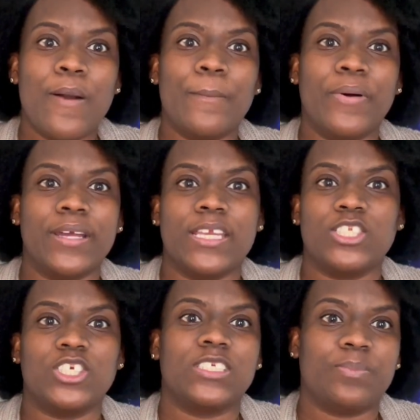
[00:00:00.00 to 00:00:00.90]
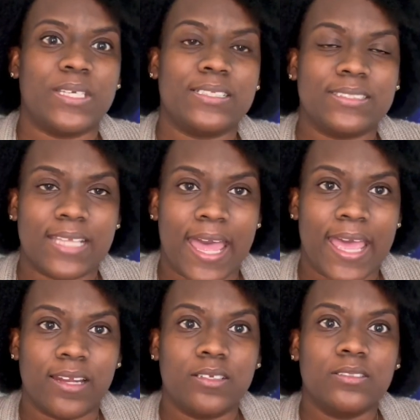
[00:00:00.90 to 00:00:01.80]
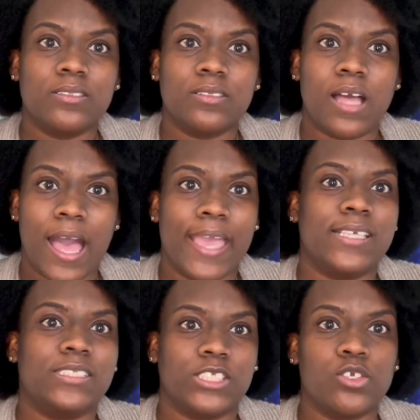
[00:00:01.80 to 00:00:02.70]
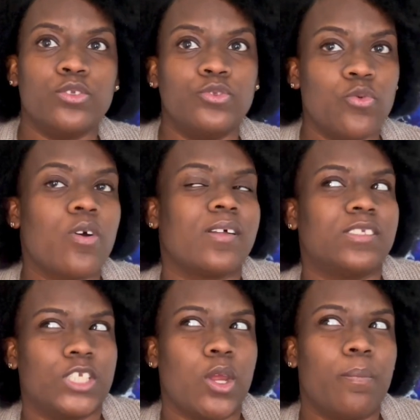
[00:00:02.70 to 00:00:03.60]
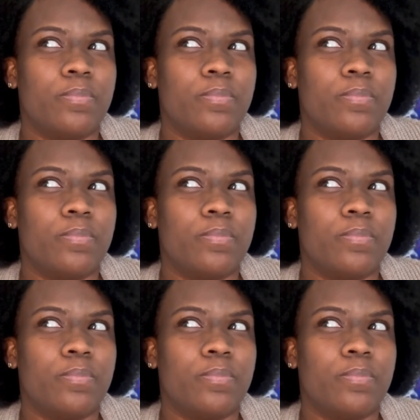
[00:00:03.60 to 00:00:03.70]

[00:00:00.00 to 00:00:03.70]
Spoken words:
but it just means that I still do consider